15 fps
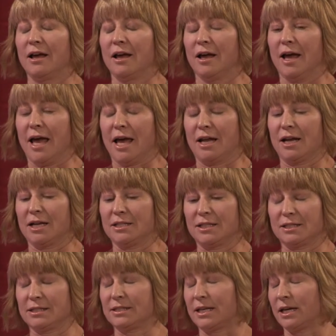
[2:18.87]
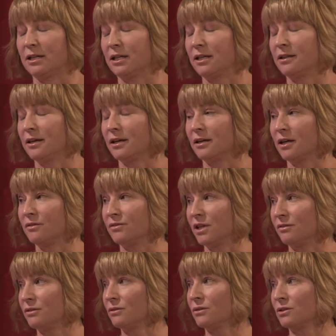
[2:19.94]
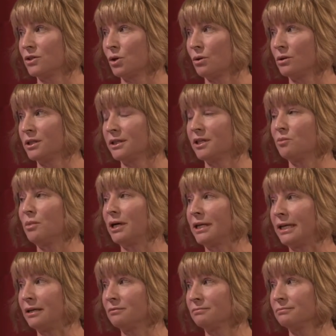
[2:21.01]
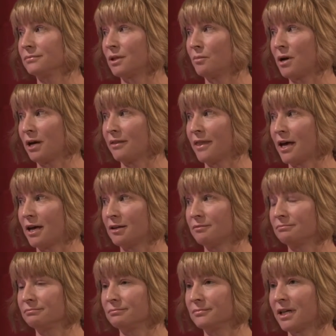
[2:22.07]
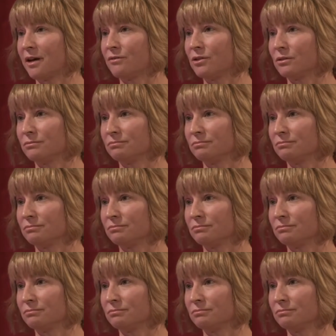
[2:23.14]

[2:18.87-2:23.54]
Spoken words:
And I didn't say anything, and I've never told anybody about that, ever.